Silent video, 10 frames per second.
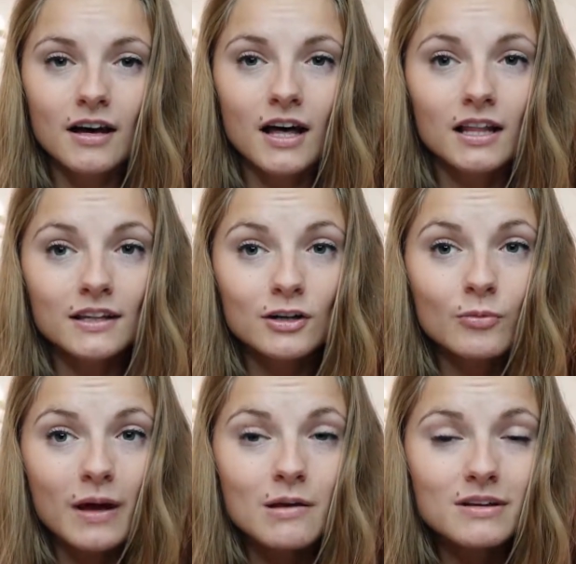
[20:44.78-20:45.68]
a little
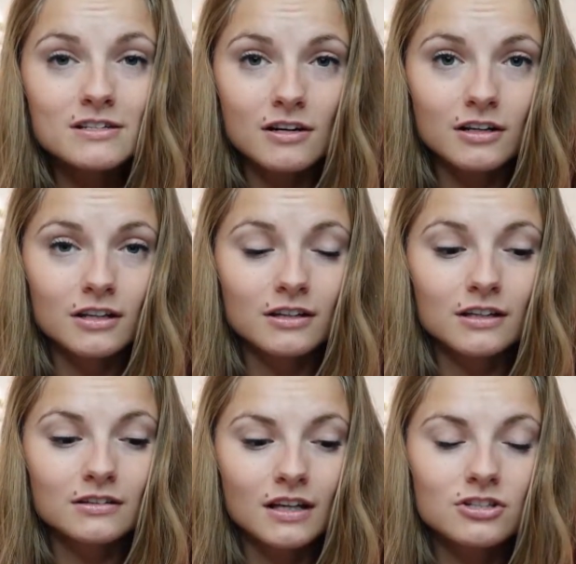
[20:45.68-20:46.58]
baby
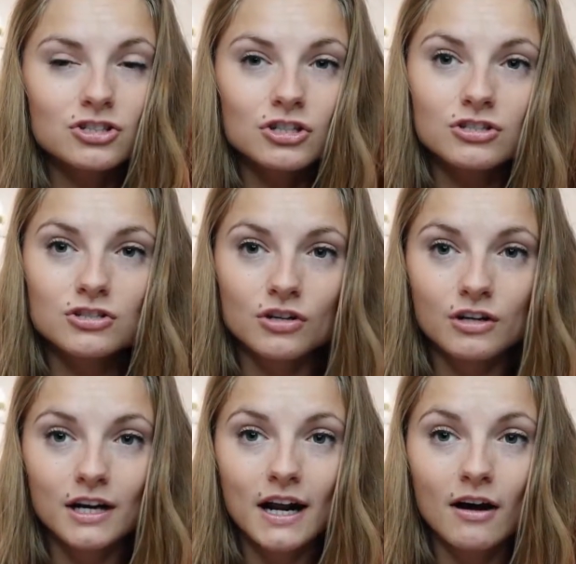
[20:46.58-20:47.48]
succulent that's just
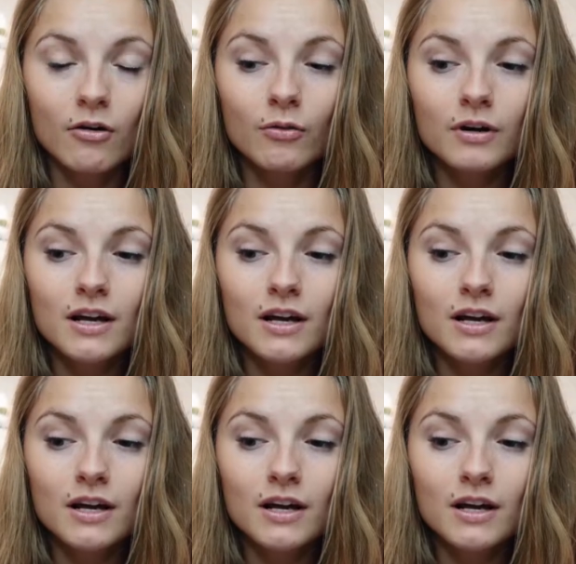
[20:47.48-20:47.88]
starting out